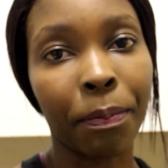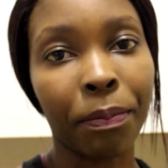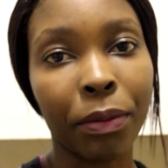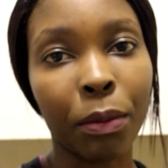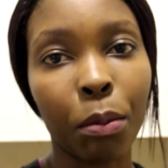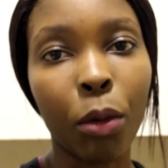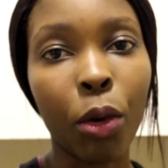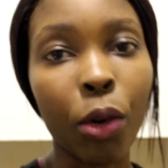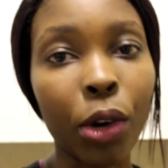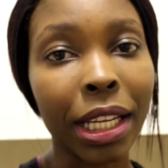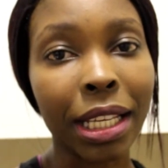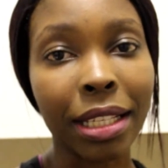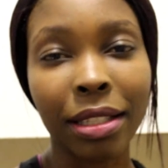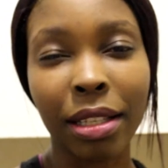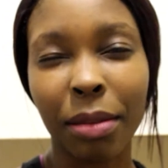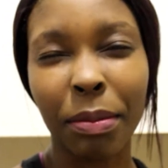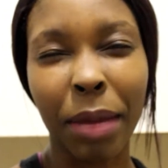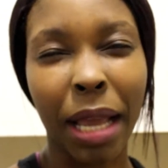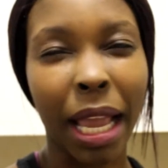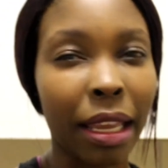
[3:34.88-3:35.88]
mornings
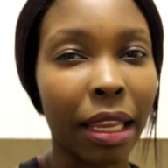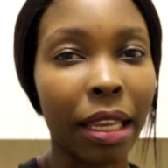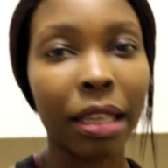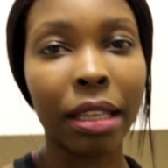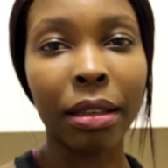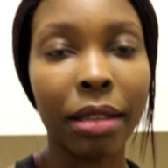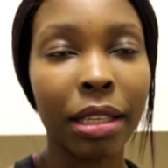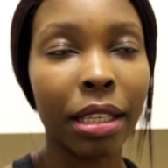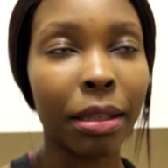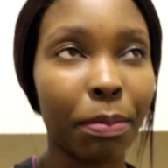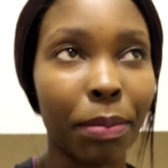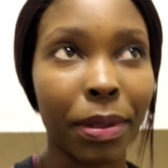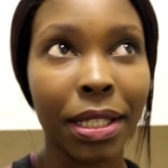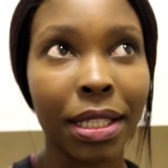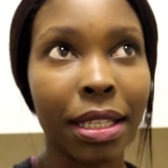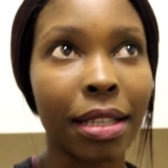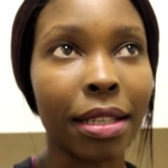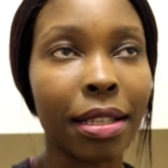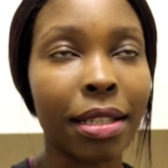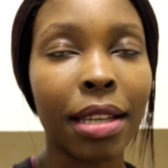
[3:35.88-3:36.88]
are my
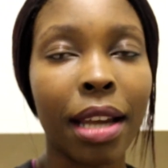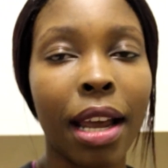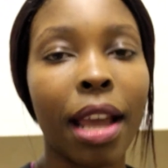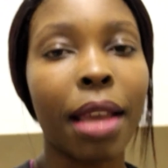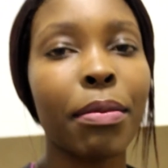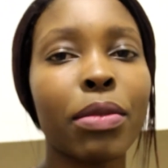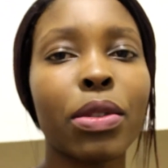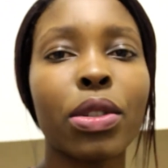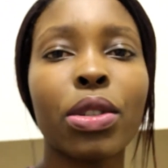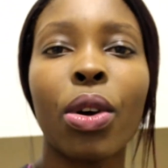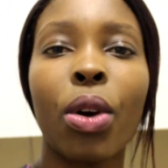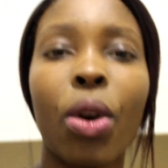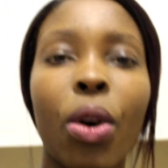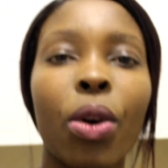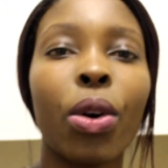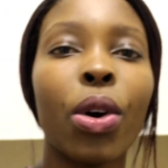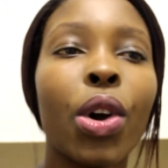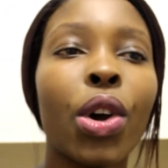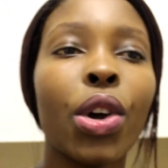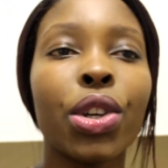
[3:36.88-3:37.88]
busiest time.
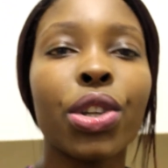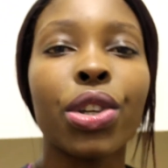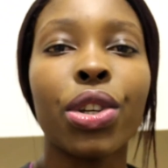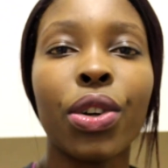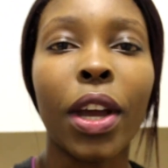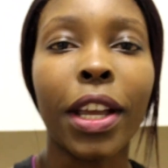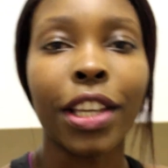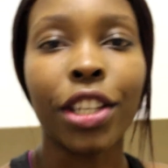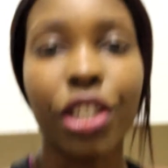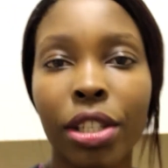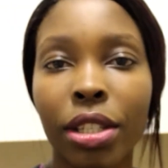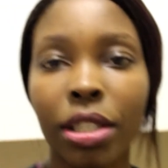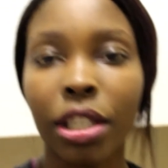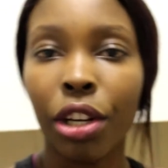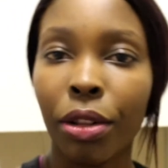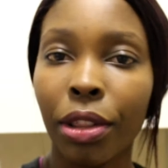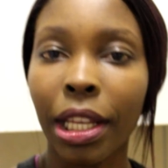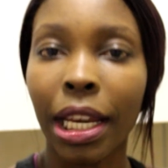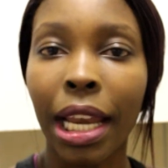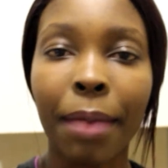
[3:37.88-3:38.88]
So I can just sit
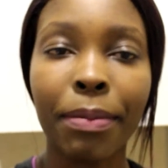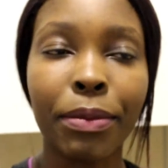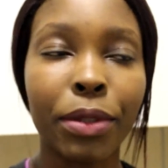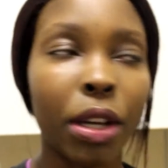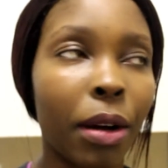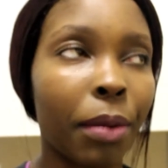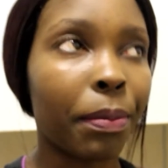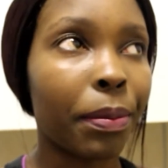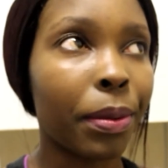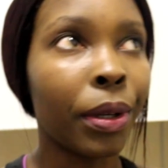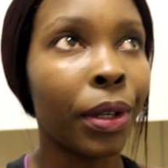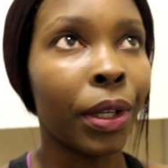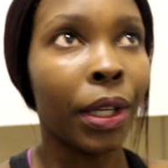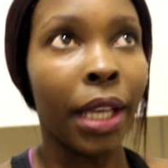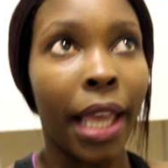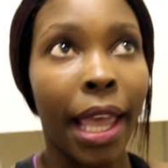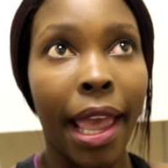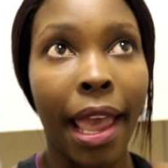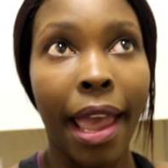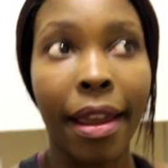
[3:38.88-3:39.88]
on the laptop
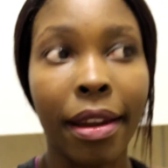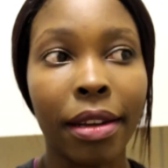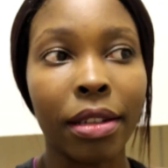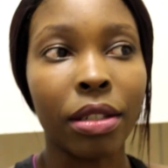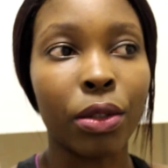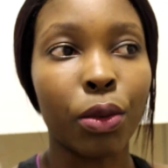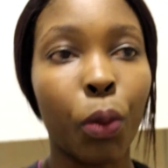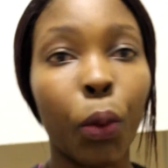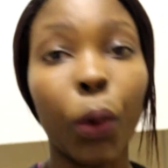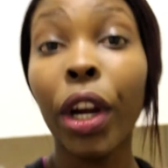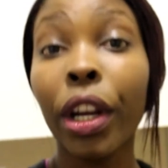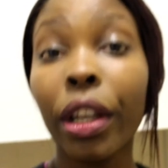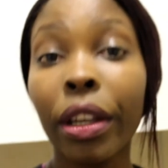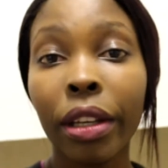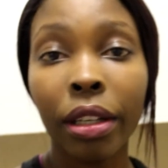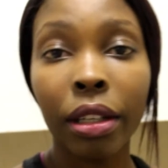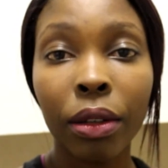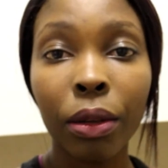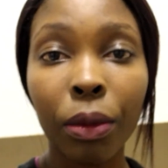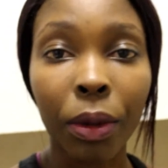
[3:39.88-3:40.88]
and work
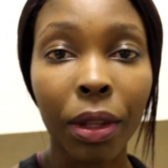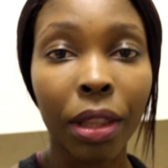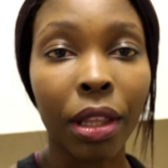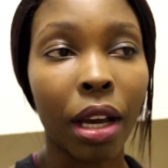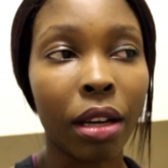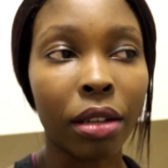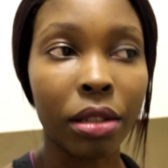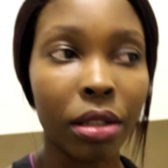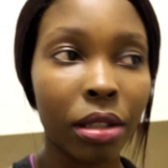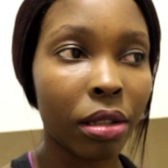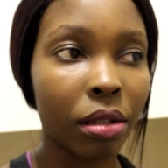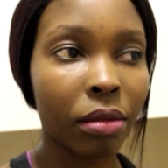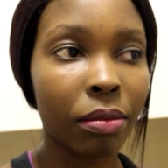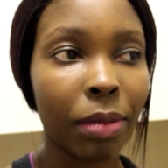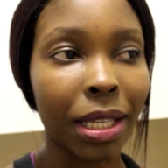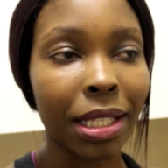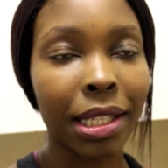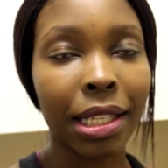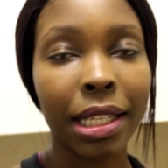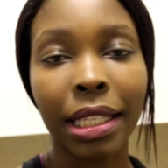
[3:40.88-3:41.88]
without
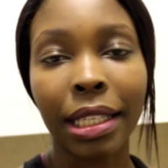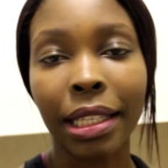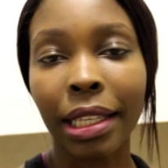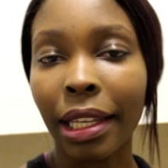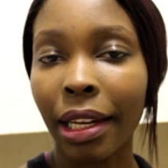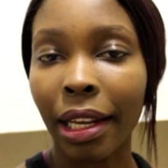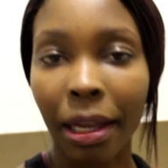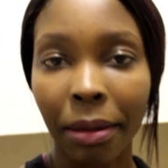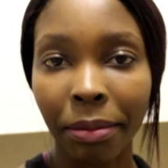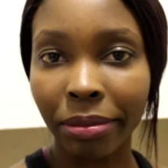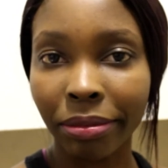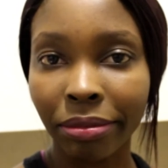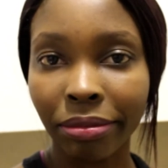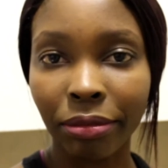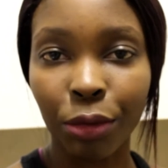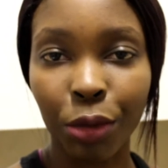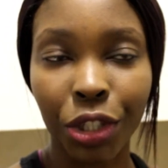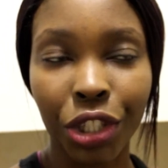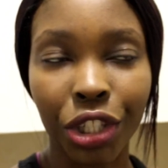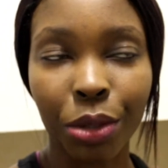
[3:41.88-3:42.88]
basically getting up,
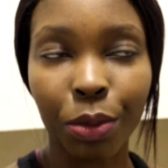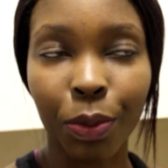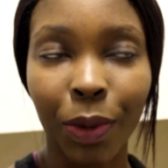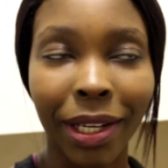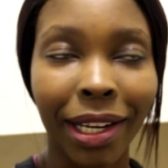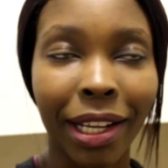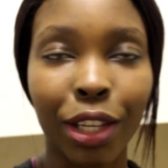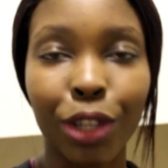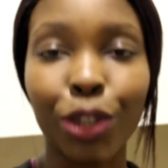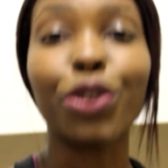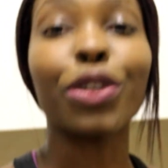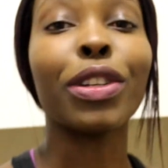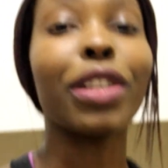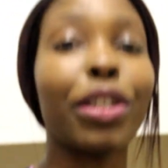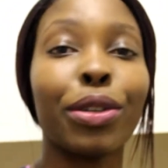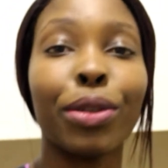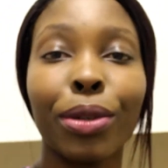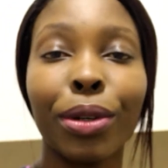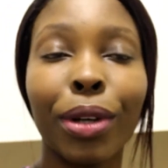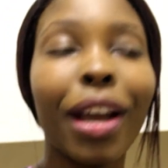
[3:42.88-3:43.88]
which is what I usually
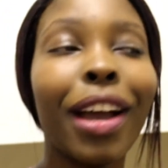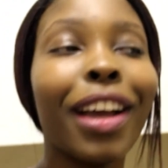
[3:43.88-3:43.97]
do.